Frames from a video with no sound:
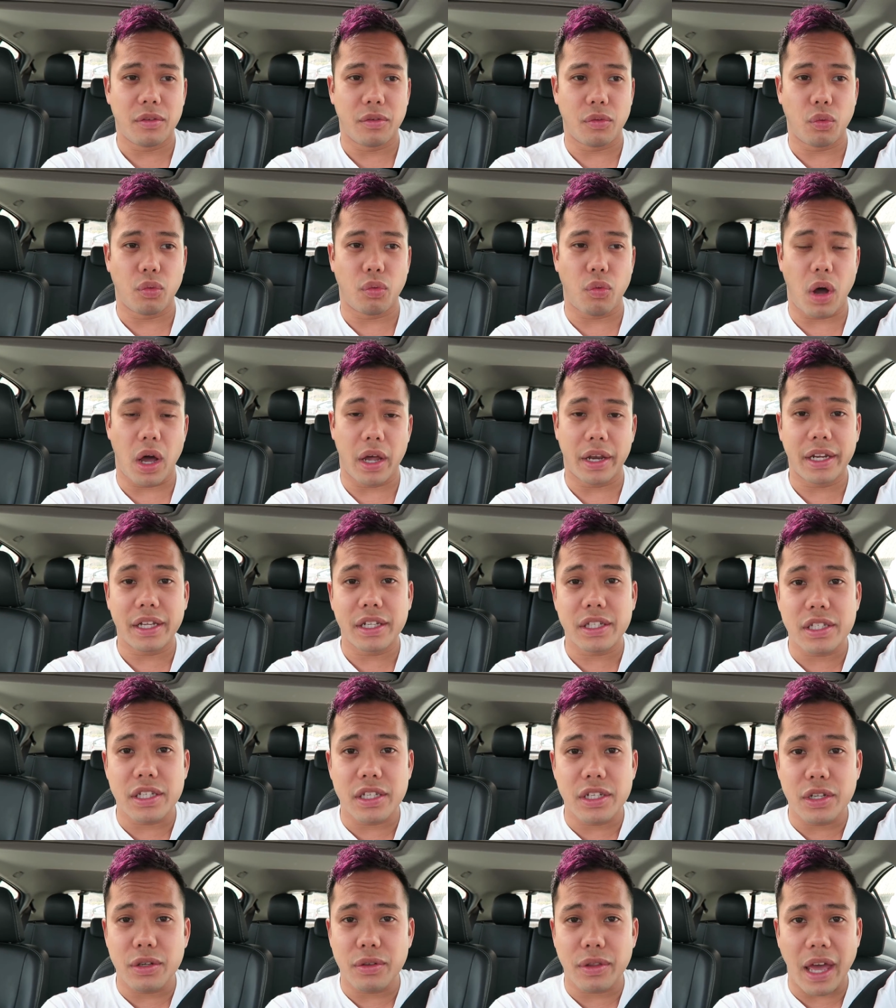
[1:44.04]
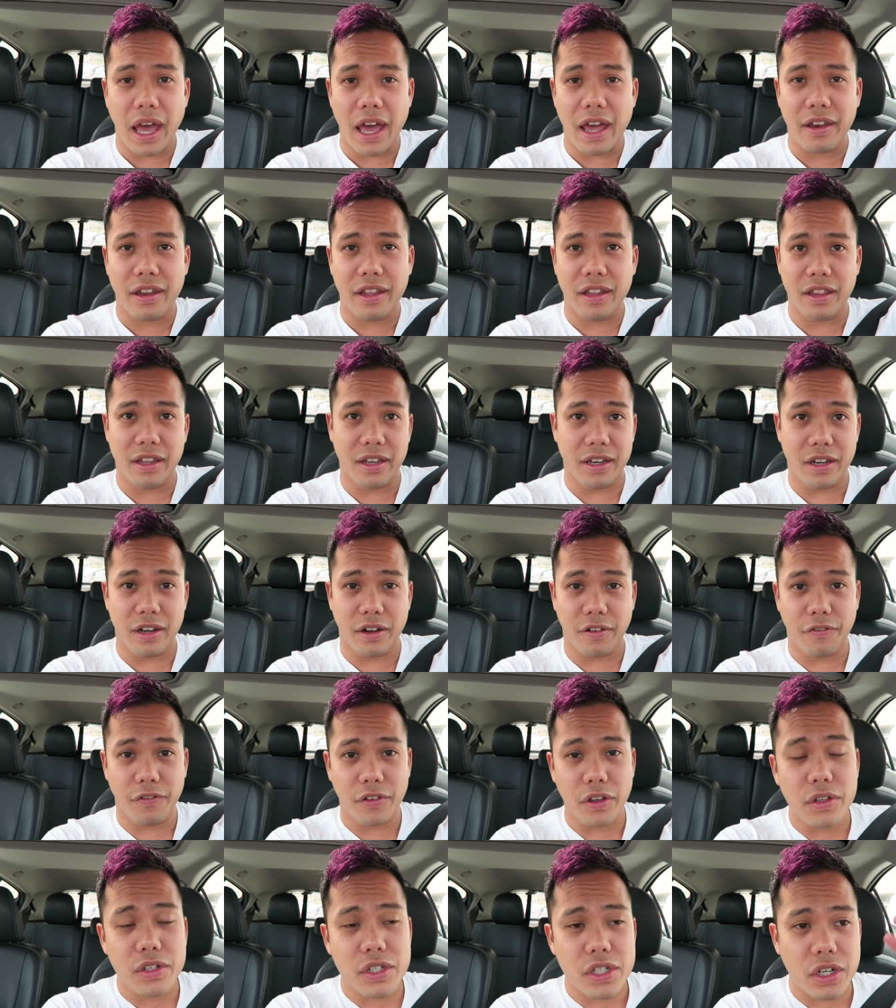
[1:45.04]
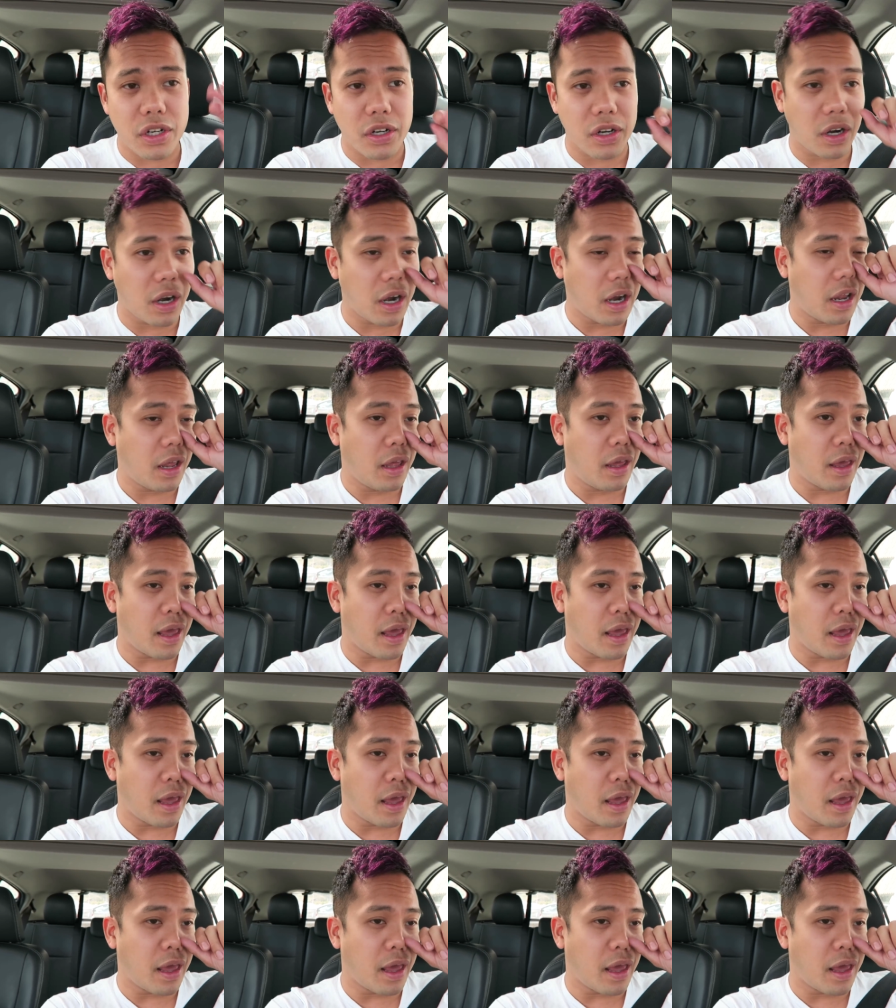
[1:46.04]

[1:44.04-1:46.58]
wanting to do that in the near future.